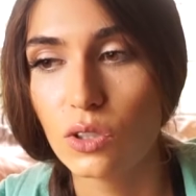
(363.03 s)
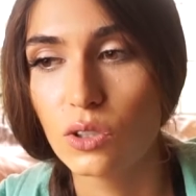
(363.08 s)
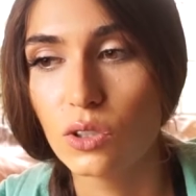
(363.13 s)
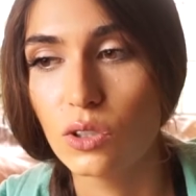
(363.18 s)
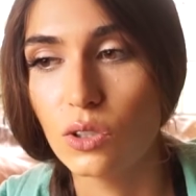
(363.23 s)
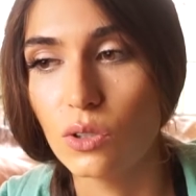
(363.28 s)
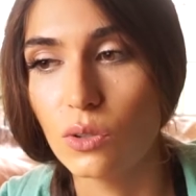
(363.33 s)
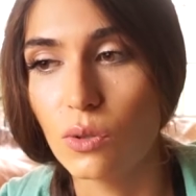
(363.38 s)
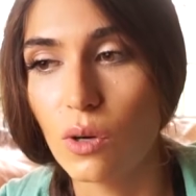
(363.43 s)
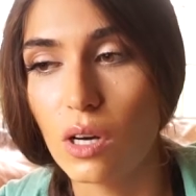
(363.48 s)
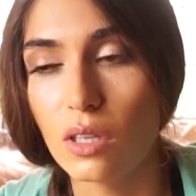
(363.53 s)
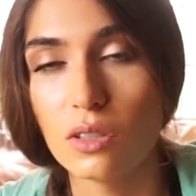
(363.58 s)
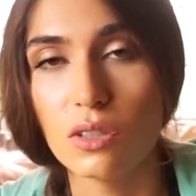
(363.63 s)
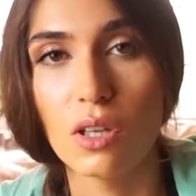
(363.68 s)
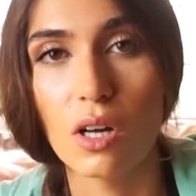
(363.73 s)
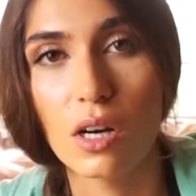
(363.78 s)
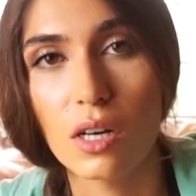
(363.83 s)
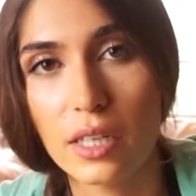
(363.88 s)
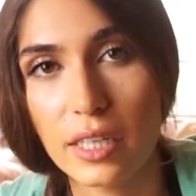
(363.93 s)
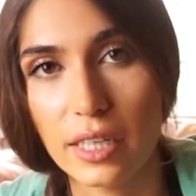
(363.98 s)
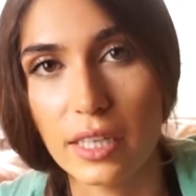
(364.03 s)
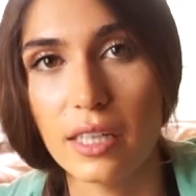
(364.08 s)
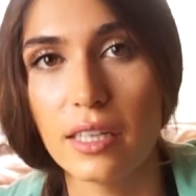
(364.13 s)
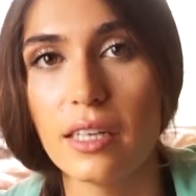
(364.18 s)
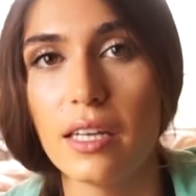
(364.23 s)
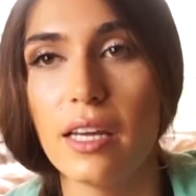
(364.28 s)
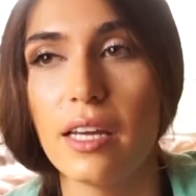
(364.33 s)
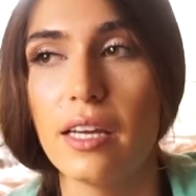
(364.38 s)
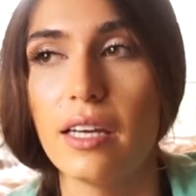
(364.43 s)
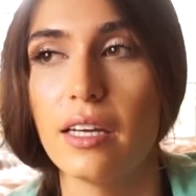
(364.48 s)
to unlock
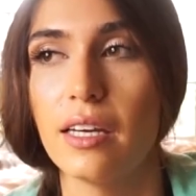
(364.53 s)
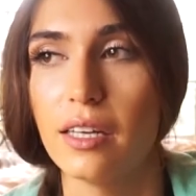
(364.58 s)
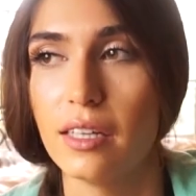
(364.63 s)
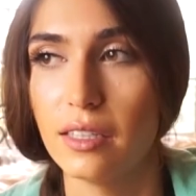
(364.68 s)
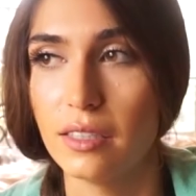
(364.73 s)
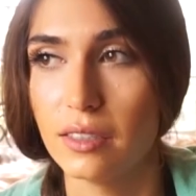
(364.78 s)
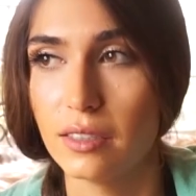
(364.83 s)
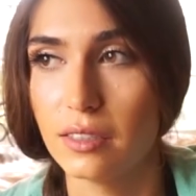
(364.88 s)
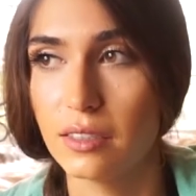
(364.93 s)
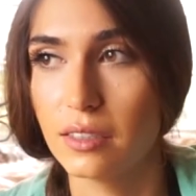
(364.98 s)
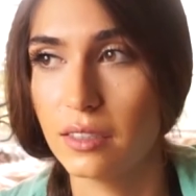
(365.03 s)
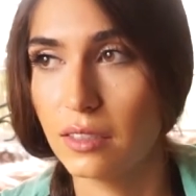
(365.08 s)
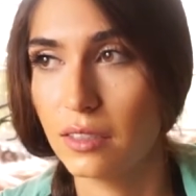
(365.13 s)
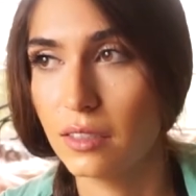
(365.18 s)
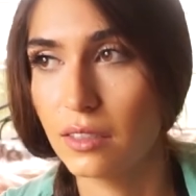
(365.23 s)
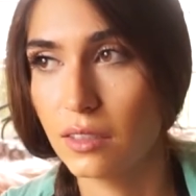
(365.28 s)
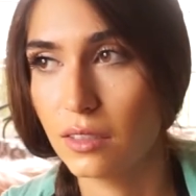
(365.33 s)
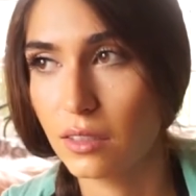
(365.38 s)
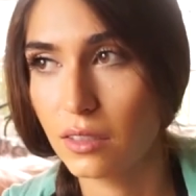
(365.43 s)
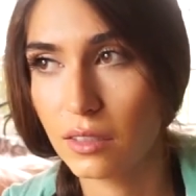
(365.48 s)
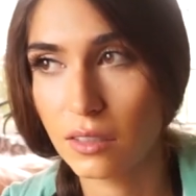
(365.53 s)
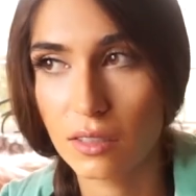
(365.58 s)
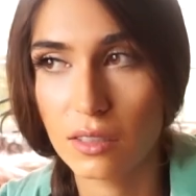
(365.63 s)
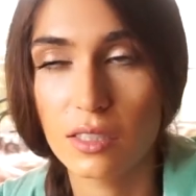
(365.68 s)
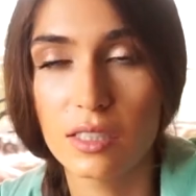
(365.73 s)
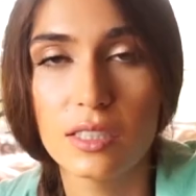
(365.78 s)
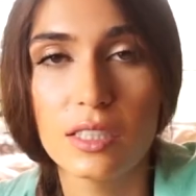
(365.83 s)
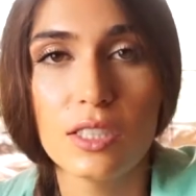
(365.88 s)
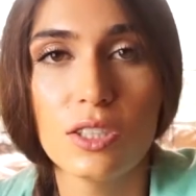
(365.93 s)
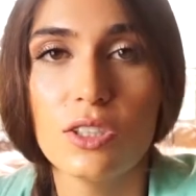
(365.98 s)
it and
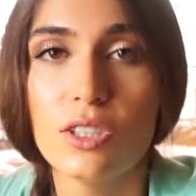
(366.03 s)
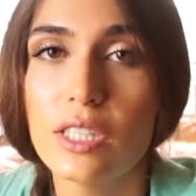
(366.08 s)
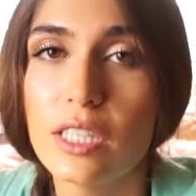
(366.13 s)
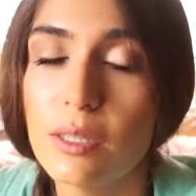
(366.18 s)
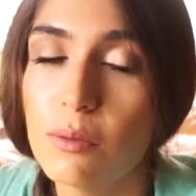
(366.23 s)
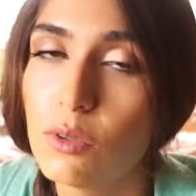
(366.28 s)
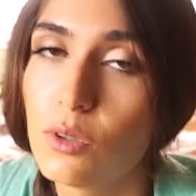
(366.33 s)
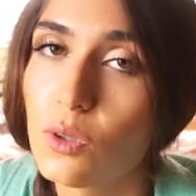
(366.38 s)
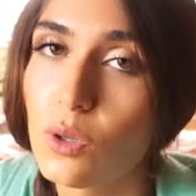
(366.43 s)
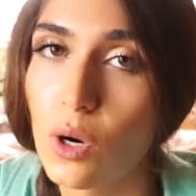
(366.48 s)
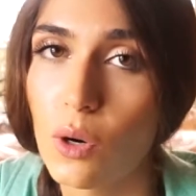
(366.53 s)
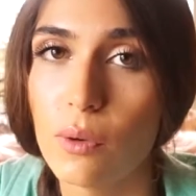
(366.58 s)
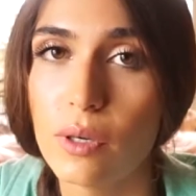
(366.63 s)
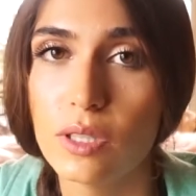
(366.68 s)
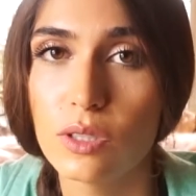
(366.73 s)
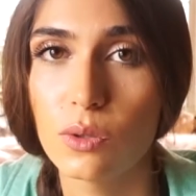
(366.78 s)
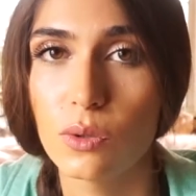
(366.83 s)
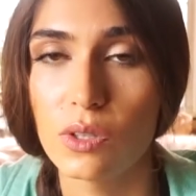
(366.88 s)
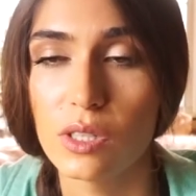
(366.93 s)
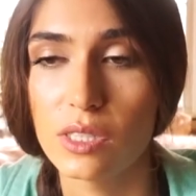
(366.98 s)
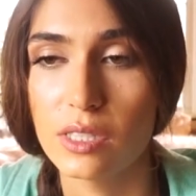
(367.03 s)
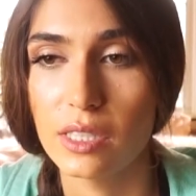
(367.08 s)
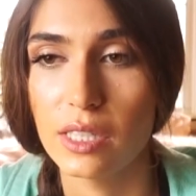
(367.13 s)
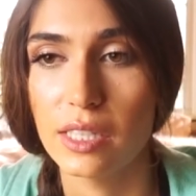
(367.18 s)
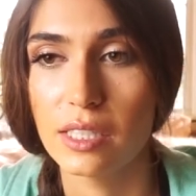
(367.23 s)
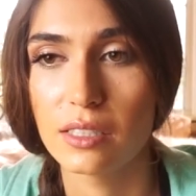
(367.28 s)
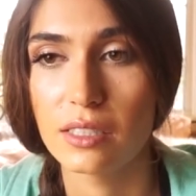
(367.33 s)
continue to keep growing towards it.